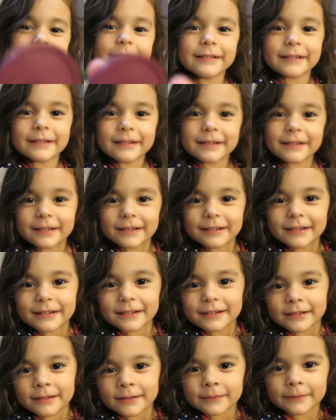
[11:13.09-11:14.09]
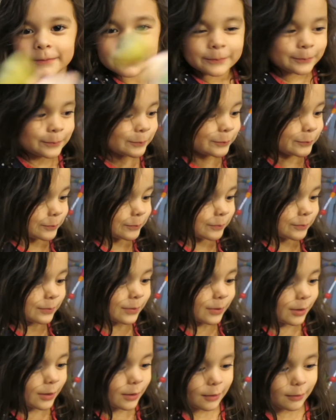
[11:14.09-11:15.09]
Yeah, I see you got Tinkerbell there.
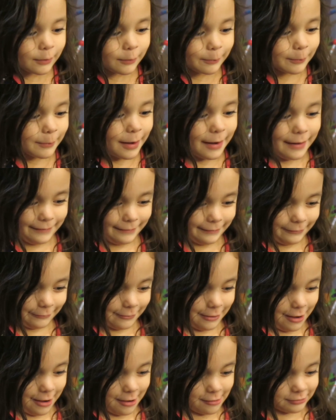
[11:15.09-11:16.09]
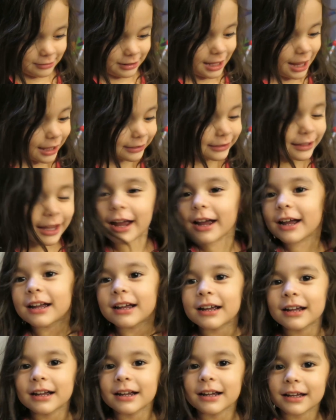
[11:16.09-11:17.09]
My, well, Dada.
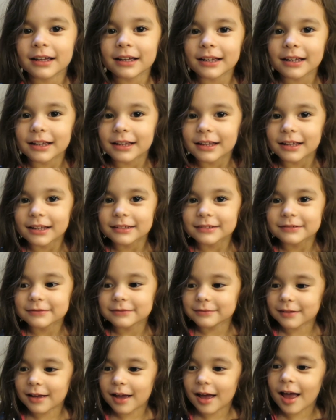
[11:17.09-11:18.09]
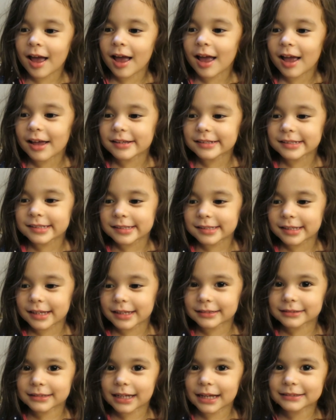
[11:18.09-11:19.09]
Yes. I
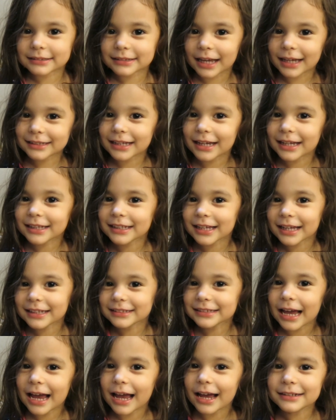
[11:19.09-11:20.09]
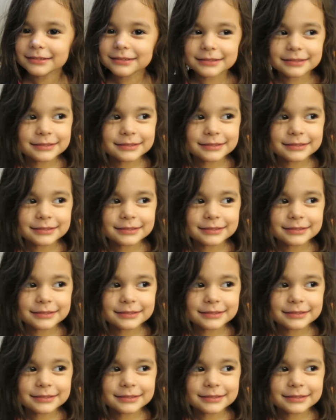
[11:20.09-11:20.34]
see Tinkerbell.